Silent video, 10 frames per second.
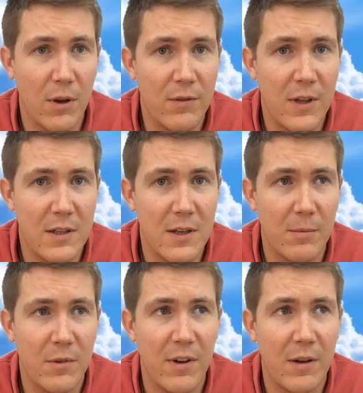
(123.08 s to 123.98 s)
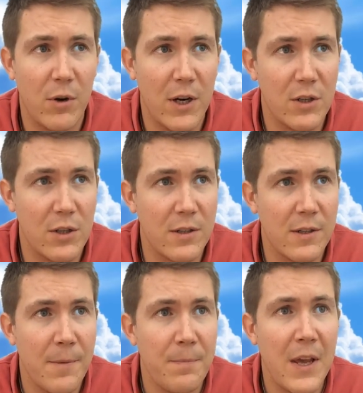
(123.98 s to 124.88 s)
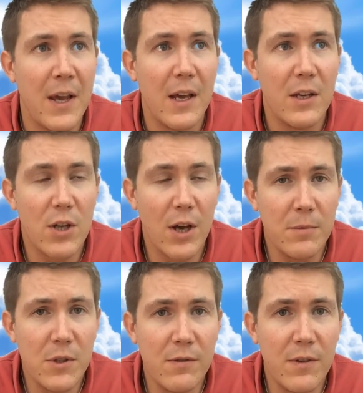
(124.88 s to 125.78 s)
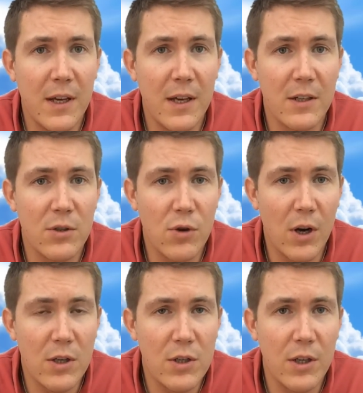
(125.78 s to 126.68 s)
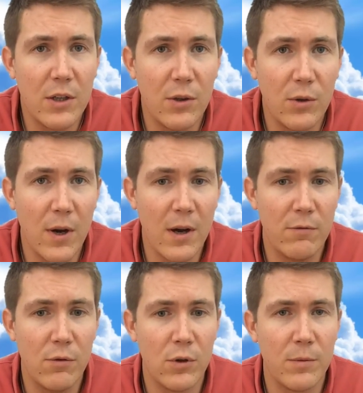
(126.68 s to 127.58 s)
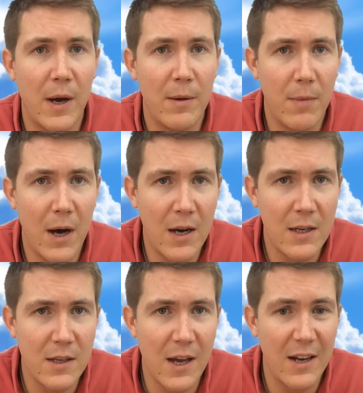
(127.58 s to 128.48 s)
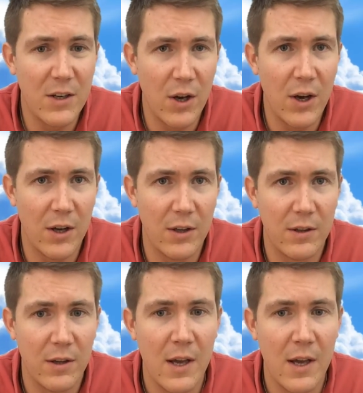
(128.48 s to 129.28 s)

of these number vibrations. In terms of the astrology, you are ruled by Mars and Earth.